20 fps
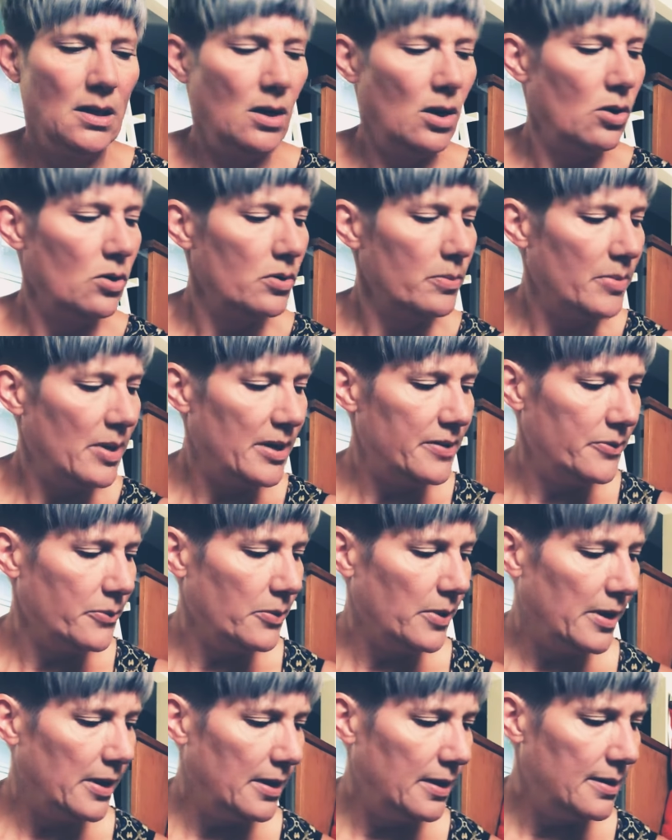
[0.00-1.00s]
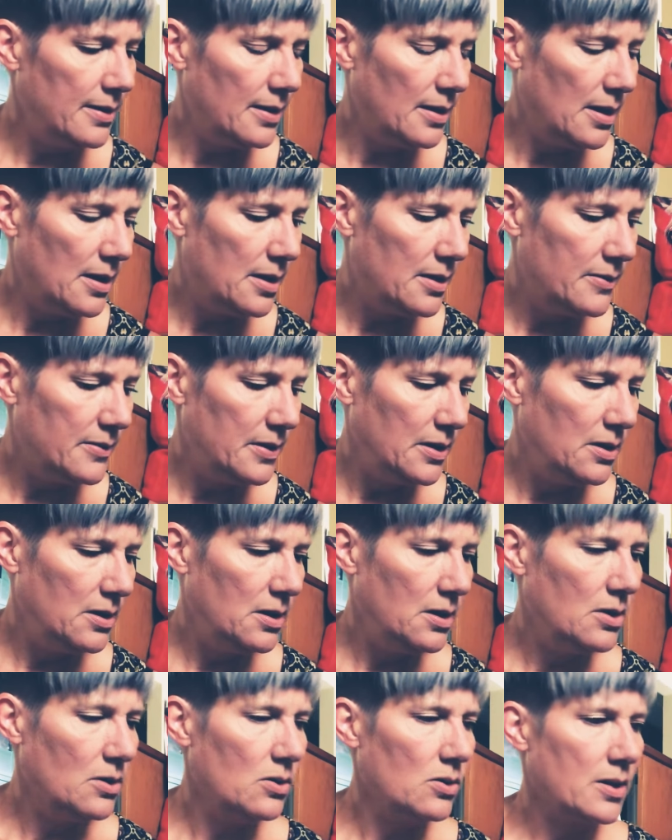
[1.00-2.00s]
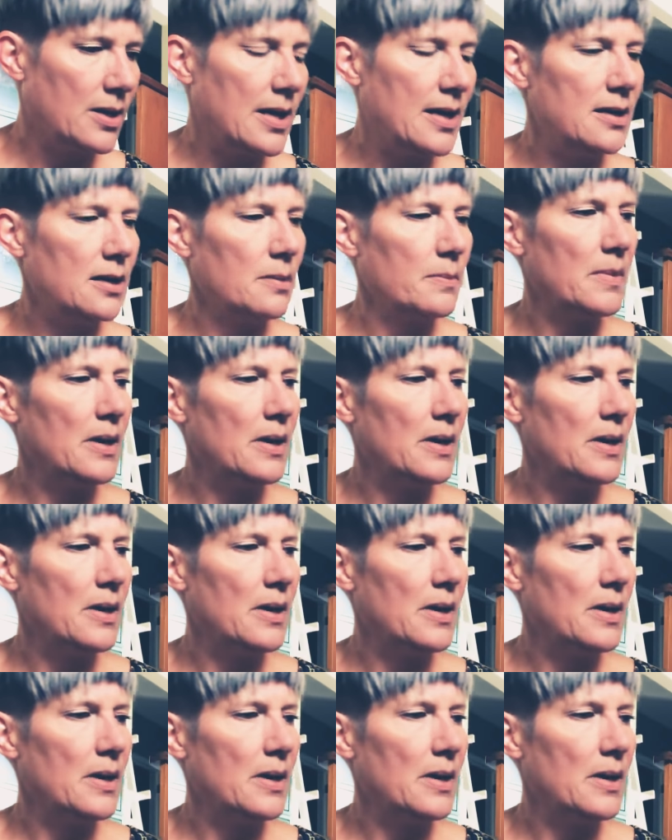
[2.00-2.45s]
Oh, and by the way, the Organic